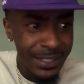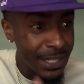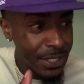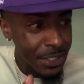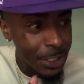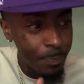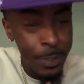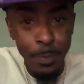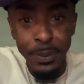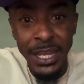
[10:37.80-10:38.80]
These is the
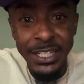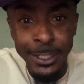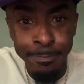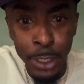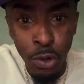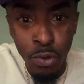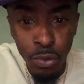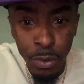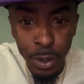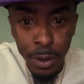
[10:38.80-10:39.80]
people that's in
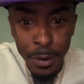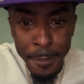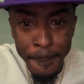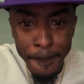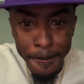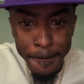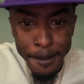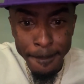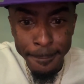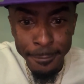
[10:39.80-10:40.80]
blue.
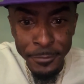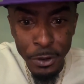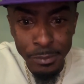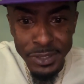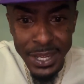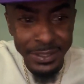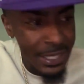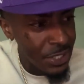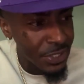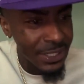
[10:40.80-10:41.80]
You know what I'm saying?
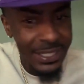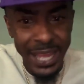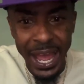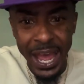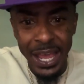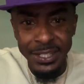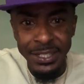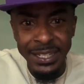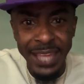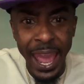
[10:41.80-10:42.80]
These is the guys
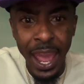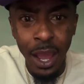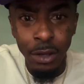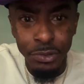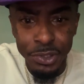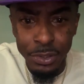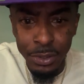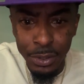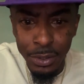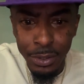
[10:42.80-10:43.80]
and the gals.
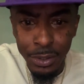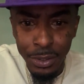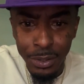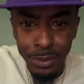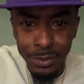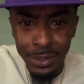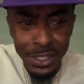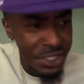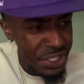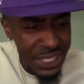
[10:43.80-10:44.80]

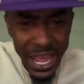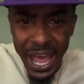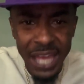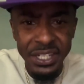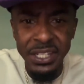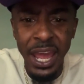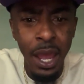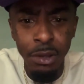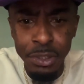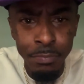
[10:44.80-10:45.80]
These is the guys and
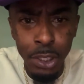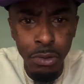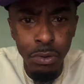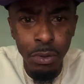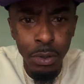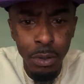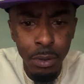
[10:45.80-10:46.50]
gals in blue.